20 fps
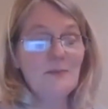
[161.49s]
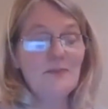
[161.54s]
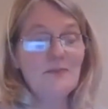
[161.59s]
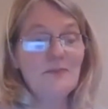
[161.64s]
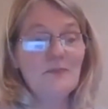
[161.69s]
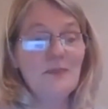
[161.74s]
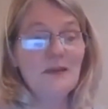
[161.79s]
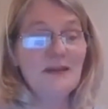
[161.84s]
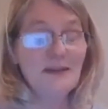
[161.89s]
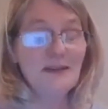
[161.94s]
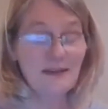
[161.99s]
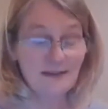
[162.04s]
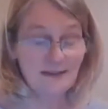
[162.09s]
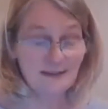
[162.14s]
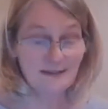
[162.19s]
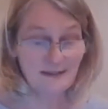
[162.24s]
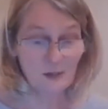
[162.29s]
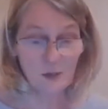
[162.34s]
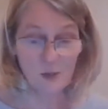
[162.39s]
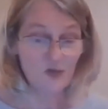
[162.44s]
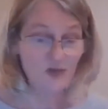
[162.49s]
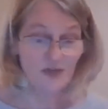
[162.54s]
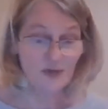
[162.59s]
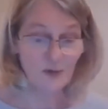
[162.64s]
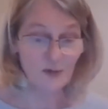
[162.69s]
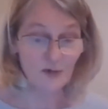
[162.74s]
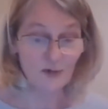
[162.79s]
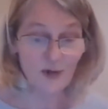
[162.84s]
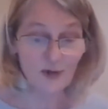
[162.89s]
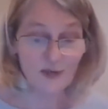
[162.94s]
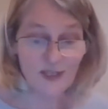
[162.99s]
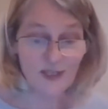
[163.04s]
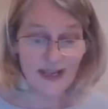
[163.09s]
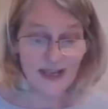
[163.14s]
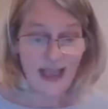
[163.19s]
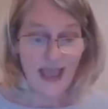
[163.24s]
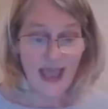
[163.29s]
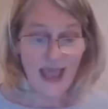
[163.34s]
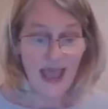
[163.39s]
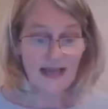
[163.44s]
been naughty or not.
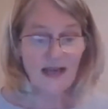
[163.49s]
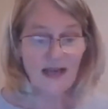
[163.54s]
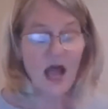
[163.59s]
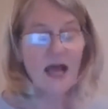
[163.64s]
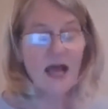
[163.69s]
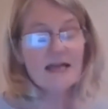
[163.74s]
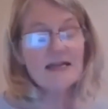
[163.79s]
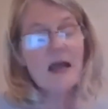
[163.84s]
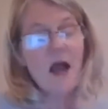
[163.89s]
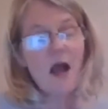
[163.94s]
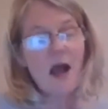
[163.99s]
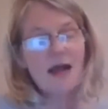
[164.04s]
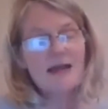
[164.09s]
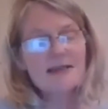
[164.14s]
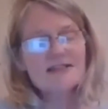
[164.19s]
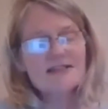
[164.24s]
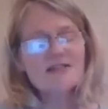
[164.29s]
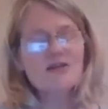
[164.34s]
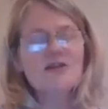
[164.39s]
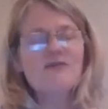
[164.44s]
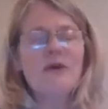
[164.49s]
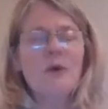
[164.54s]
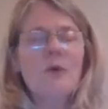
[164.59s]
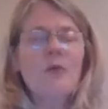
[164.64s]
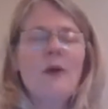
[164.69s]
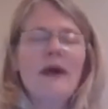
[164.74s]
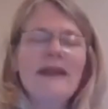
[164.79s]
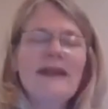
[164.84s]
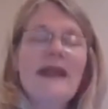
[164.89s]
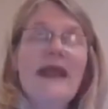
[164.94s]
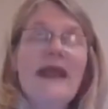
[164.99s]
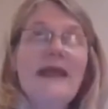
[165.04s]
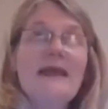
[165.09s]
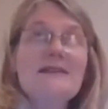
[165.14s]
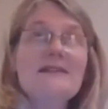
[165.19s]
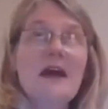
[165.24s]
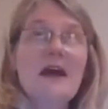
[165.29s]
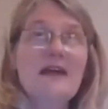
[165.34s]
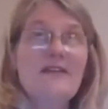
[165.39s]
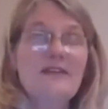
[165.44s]
And I sort of, on one
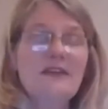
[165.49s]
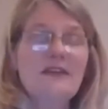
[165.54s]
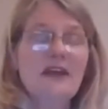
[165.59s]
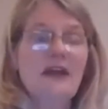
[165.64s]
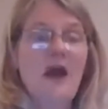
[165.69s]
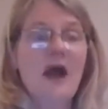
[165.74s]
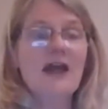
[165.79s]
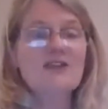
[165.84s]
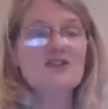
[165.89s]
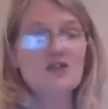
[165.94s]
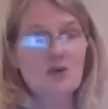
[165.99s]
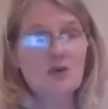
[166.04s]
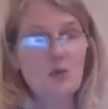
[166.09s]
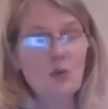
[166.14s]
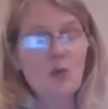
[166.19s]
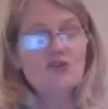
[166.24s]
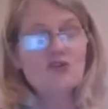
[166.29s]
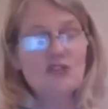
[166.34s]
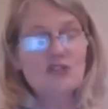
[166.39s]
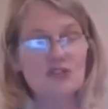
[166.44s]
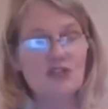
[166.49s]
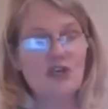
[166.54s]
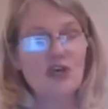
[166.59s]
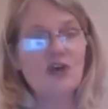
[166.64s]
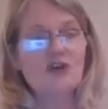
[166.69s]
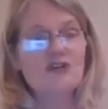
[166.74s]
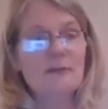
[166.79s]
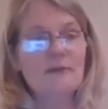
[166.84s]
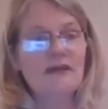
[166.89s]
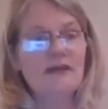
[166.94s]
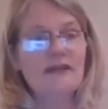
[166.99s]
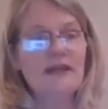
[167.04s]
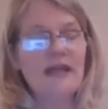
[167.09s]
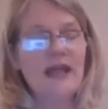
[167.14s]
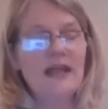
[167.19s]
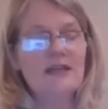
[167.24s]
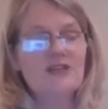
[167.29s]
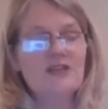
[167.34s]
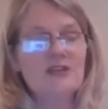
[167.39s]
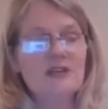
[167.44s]
hand, I think I do want it to go to
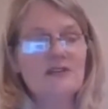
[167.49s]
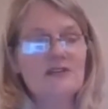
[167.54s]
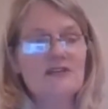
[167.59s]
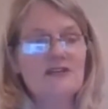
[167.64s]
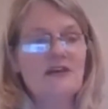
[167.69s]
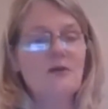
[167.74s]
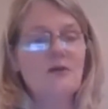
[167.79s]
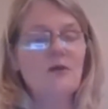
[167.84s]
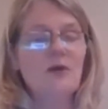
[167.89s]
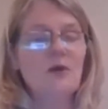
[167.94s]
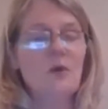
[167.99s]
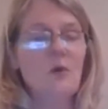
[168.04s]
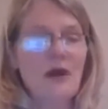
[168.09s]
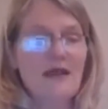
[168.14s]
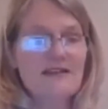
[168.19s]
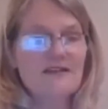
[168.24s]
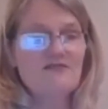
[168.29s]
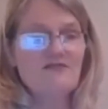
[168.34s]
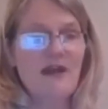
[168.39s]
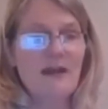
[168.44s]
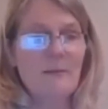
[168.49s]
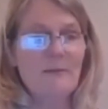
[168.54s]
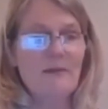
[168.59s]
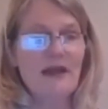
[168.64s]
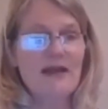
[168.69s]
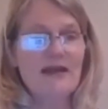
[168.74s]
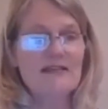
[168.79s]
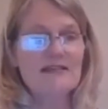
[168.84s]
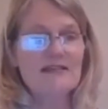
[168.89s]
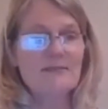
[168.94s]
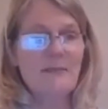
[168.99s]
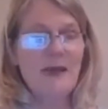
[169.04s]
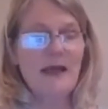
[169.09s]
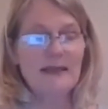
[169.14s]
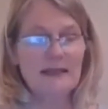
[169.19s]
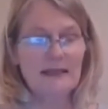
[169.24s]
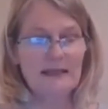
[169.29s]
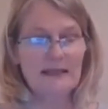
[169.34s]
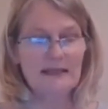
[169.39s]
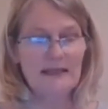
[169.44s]
mediation because I don't want to waste ratepayers'
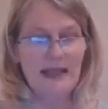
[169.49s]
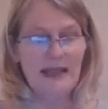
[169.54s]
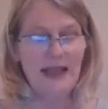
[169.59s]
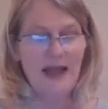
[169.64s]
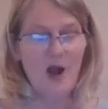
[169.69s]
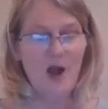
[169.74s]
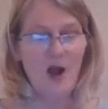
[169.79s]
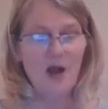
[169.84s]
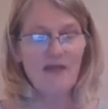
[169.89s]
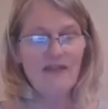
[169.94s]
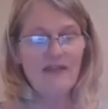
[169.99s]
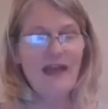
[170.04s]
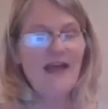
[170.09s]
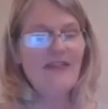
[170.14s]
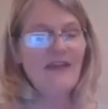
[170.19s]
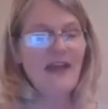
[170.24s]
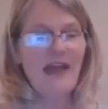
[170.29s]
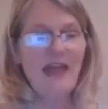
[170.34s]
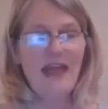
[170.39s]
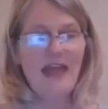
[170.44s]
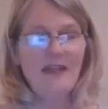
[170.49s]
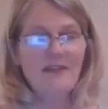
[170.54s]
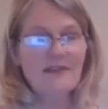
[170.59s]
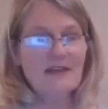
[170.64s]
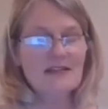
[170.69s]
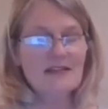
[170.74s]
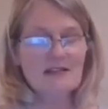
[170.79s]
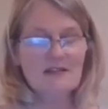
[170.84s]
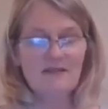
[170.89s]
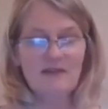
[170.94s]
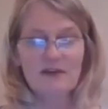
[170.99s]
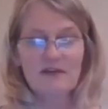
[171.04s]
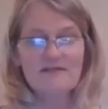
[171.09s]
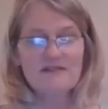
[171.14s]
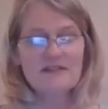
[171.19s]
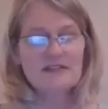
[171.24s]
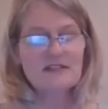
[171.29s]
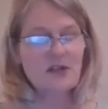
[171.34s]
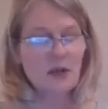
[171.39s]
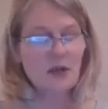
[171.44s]
money. On the other hand, it's full of
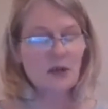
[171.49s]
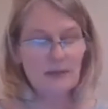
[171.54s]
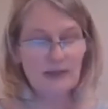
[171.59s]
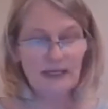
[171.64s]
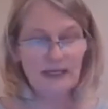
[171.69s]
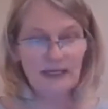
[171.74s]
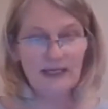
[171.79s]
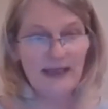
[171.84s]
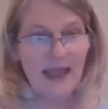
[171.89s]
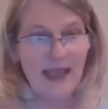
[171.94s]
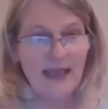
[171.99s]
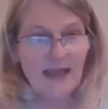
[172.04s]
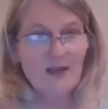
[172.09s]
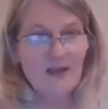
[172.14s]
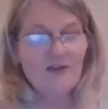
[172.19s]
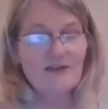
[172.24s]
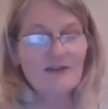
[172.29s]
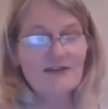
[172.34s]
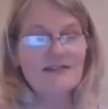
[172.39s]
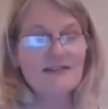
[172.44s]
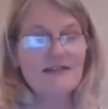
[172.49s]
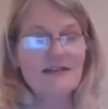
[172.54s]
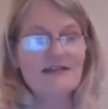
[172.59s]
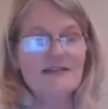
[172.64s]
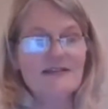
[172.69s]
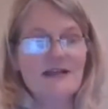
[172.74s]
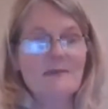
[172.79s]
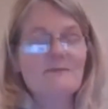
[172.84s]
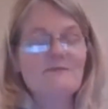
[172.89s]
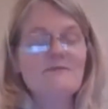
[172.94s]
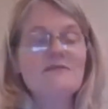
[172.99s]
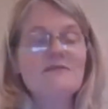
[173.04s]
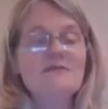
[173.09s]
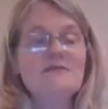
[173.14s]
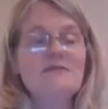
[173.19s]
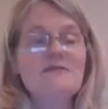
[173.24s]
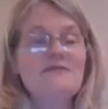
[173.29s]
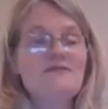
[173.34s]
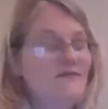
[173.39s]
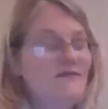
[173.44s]
so many inaccuracies. I'm
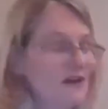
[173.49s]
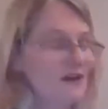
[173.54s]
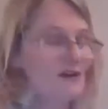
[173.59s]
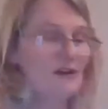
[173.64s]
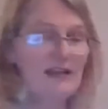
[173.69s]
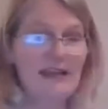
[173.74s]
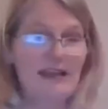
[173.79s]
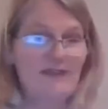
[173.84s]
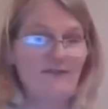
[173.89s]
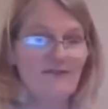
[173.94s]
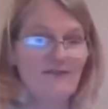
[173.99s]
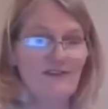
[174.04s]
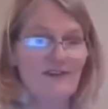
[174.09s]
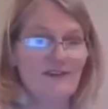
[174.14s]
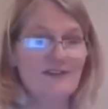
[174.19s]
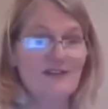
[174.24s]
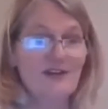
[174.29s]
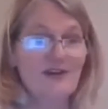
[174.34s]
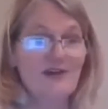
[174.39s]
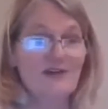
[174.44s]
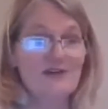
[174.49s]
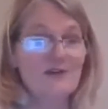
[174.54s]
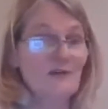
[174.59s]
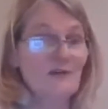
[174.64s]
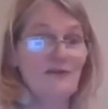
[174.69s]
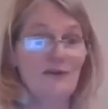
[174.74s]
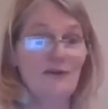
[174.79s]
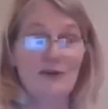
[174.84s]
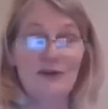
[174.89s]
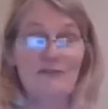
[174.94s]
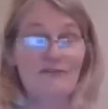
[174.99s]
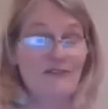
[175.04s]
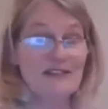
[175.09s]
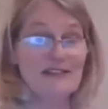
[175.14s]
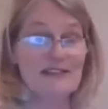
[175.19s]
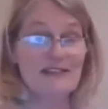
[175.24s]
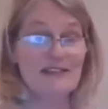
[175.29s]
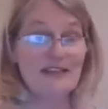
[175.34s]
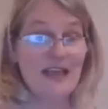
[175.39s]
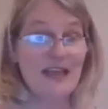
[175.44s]
very keen for it to go to a full
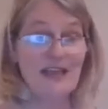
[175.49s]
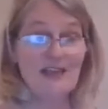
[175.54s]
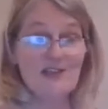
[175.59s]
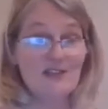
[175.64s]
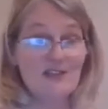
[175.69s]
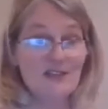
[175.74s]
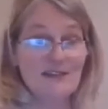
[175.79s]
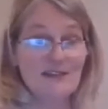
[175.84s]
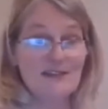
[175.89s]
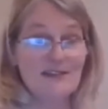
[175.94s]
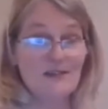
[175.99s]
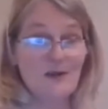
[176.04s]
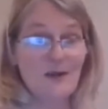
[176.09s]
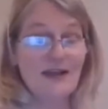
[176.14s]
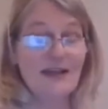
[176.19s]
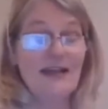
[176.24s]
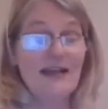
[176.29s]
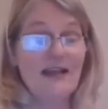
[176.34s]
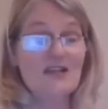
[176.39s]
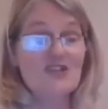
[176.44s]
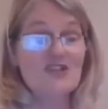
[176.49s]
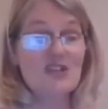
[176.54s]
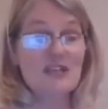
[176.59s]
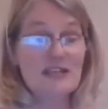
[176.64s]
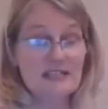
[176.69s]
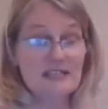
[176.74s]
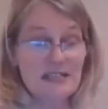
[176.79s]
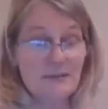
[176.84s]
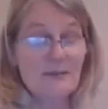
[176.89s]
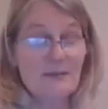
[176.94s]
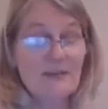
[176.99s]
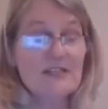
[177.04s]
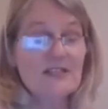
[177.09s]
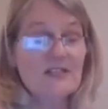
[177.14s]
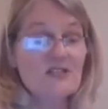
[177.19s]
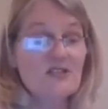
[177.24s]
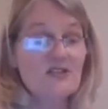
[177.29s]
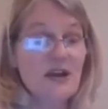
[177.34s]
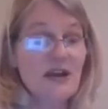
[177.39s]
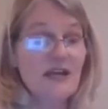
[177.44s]
investigation so I can actually
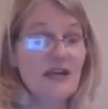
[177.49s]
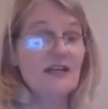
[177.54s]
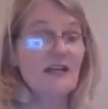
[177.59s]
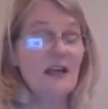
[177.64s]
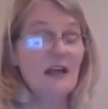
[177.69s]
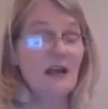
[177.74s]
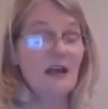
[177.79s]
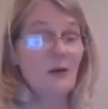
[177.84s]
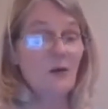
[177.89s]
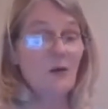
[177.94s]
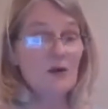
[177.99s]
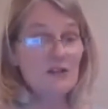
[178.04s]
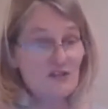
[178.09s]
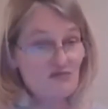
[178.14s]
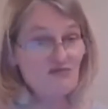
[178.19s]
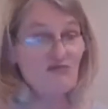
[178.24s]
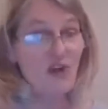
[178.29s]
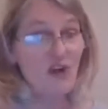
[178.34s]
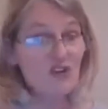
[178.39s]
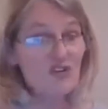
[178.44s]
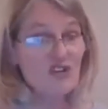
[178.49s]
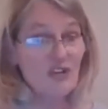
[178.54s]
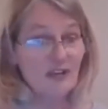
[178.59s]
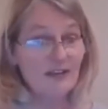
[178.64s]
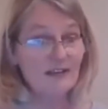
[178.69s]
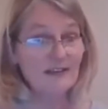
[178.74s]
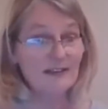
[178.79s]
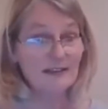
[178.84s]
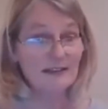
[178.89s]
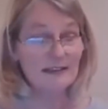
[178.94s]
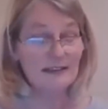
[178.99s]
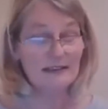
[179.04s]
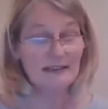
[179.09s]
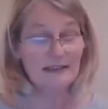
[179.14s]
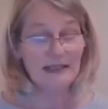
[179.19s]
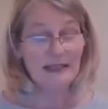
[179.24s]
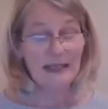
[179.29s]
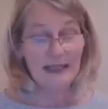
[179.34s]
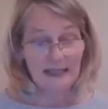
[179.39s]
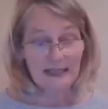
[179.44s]
demonstrate what's rotten.
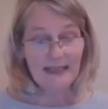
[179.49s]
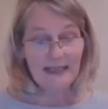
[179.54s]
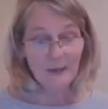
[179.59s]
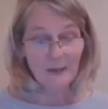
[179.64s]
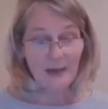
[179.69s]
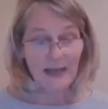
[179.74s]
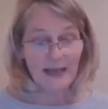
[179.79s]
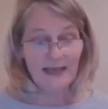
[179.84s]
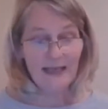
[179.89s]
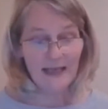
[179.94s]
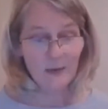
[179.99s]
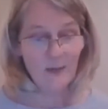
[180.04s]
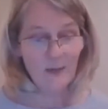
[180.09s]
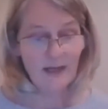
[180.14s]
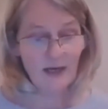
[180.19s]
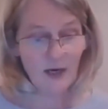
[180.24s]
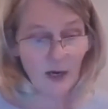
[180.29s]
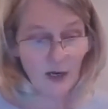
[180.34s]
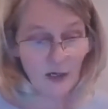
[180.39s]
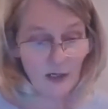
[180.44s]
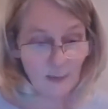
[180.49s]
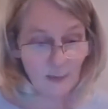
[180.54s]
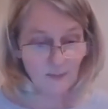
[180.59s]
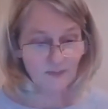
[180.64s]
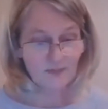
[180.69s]
Yes. Anyway, here we go.